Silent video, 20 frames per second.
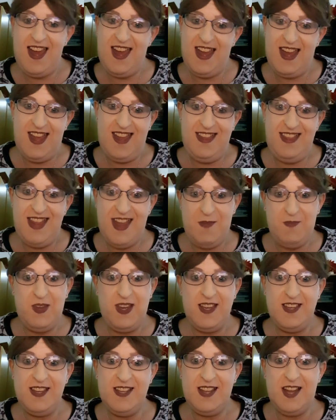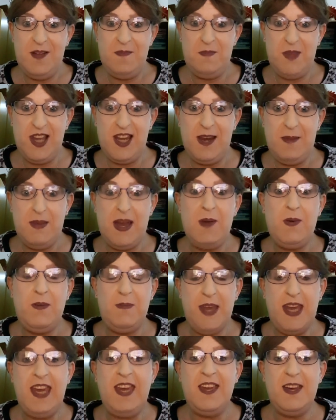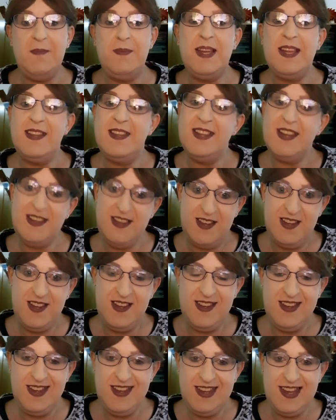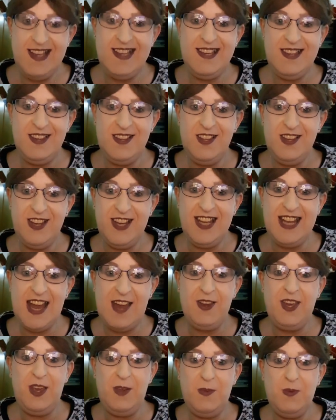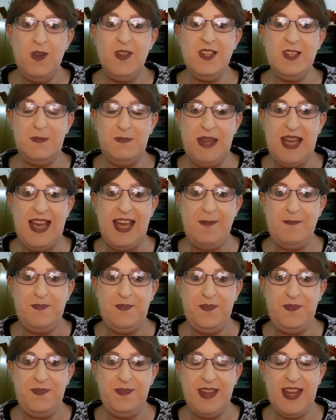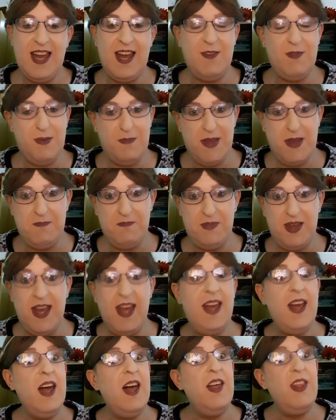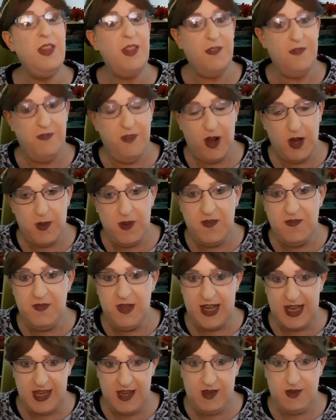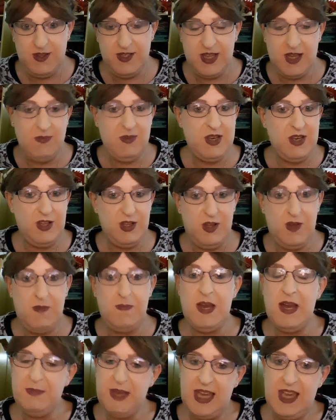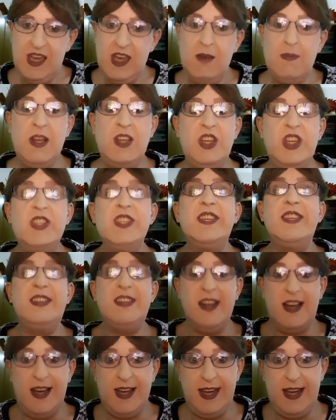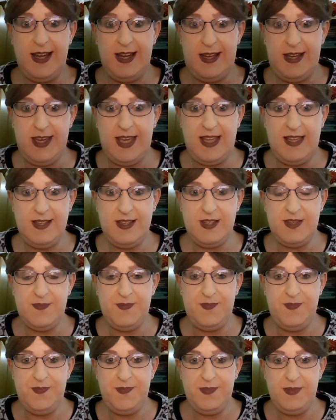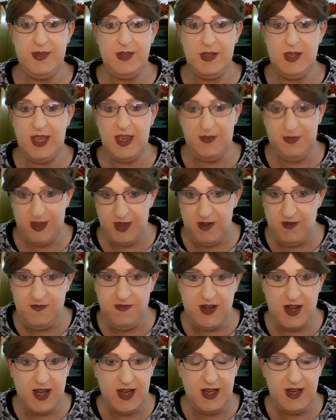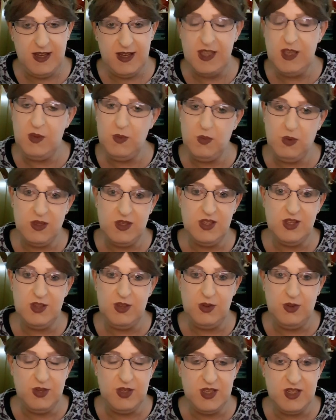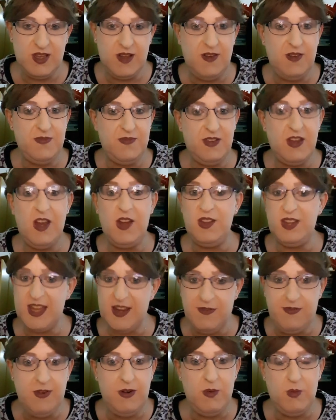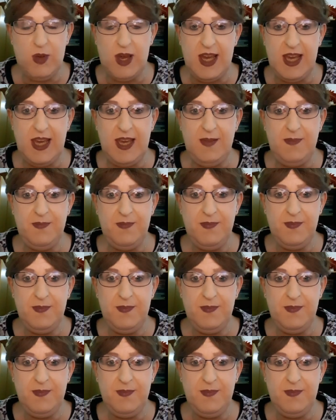And then we can start mucking about with makeup and getting you looking how you want to be. And remember, the following videos that I'm going to do about makeup are just guidelines. If you find that you want to do your stuff a different way,